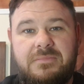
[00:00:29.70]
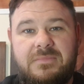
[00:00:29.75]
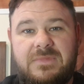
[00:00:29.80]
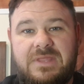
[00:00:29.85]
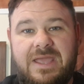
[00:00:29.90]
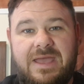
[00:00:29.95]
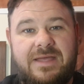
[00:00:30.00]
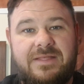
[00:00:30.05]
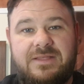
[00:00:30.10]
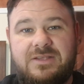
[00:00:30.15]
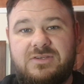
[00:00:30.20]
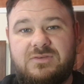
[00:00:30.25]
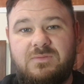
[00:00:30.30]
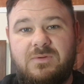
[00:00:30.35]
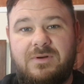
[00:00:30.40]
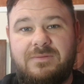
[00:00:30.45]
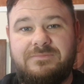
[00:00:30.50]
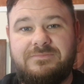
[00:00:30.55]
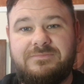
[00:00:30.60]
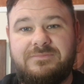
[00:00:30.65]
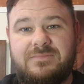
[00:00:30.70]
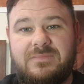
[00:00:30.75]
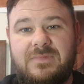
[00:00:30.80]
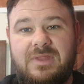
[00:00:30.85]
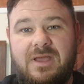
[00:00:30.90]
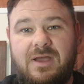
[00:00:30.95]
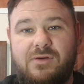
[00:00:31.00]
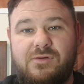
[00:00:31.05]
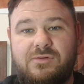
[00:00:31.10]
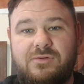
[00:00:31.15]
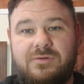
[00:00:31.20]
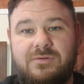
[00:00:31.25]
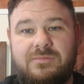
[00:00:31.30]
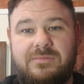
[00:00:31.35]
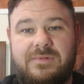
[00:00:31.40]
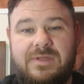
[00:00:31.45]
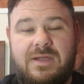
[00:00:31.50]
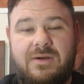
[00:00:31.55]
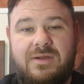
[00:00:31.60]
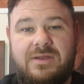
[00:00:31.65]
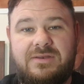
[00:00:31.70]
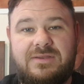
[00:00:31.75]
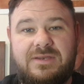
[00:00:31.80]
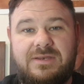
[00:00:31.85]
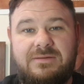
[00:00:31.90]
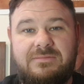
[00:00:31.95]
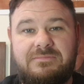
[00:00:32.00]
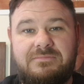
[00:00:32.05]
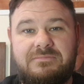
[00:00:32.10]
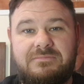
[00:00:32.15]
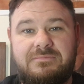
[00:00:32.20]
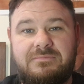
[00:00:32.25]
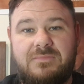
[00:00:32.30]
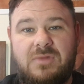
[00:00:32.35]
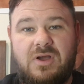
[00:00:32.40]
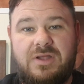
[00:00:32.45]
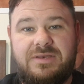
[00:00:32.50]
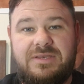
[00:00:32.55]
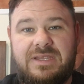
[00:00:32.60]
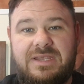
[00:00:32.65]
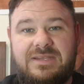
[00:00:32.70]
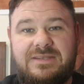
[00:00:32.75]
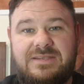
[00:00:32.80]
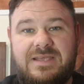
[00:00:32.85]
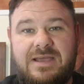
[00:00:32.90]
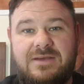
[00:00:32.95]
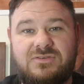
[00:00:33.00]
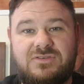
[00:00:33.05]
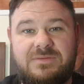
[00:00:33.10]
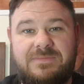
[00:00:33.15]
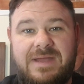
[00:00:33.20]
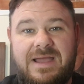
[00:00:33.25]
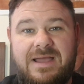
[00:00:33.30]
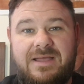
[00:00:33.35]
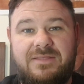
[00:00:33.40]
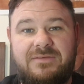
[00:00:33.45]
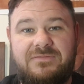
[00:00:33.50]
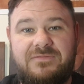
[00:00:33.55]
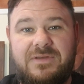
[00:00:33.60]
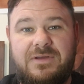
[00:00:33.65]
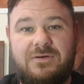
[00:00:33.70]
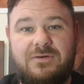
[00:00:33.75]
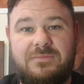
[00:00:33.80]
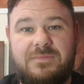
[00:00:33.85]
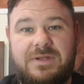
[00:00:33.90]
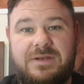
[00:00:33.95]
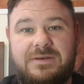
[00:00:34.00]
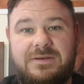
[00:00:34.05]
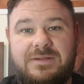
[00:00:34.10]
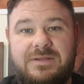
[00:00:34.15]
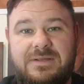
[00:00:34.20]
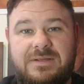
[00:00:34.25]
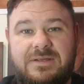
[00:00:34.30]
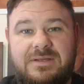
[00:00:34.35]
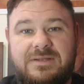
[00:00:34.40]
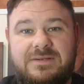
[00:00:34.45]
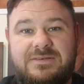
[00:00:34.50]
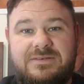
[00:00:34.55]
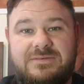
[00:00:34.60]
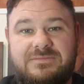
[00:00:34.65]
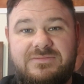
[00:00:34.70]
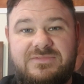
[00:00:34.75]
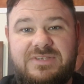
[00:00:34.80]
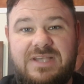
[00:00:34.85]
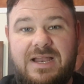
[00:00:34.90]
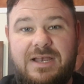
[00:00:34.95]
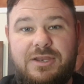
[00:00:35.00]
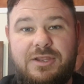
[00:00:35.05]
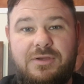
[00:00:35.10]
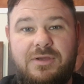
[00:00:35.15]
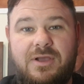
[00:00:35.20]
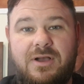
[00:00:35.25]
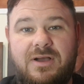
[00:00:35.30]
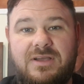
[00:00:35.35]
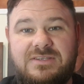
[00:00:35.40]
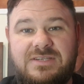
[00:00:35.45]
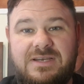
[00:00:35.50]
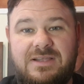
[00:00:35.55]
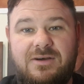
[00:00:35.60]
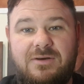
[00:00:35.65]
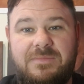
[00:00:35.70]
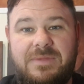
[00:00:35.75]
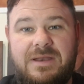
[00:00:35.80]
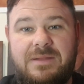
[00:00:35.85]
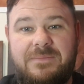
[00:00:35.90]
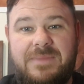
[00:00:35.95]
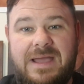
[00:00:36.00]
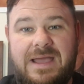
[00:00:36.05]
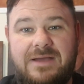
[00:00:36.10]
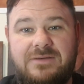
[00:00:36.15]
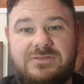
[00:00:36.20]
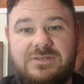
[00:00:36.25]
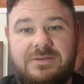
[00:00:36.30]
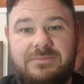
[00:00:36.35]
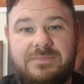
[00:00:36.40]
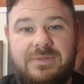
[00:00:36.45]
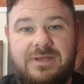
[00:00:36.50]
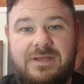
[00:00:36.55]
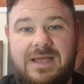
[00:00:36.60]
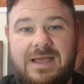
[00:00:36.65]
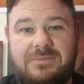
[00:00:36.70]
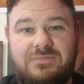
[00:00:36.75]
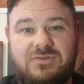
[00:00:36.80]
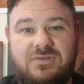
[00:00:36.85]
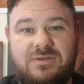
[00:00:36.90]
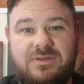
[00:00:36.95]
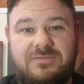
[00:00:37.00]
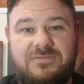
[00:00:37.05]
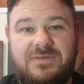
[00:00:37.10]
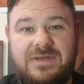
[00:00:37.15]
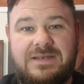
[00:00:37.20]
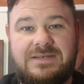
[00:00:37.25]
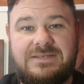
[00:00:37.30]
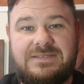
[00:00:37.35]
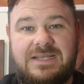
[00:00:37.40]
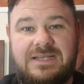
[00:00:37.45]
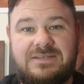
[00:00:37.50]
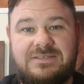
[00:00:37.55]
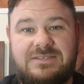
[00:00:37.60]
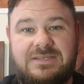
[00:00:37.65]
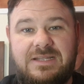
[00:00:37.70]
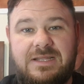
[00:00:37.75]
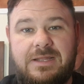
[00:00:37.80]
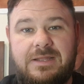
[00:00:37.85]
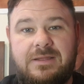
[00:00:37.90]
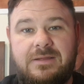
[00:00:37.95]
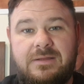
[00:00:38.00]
This one, I'll go into my details about the film and tell you guys a little bit about it, but absolutely fantastic.